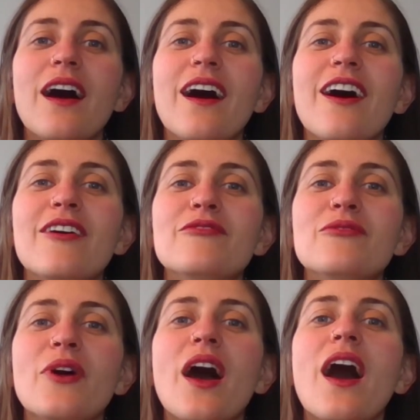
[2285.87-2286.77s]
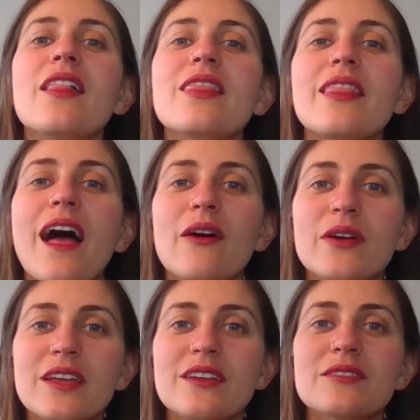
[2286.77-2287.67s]
of
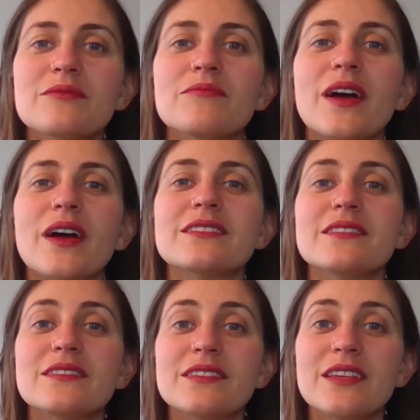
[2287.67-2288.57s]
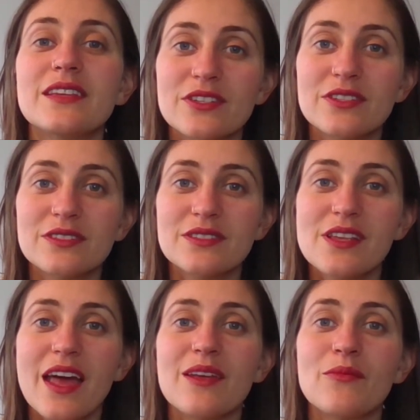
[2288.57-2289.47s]
allowing my sensations
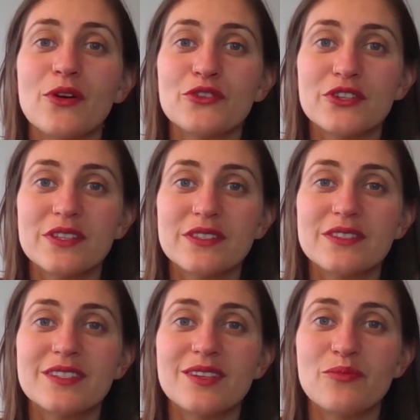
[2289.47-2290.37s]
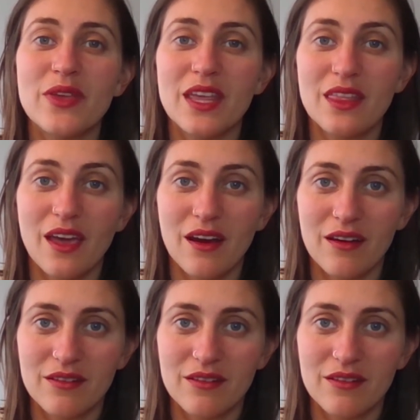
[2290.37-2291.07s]
and emotions to be there.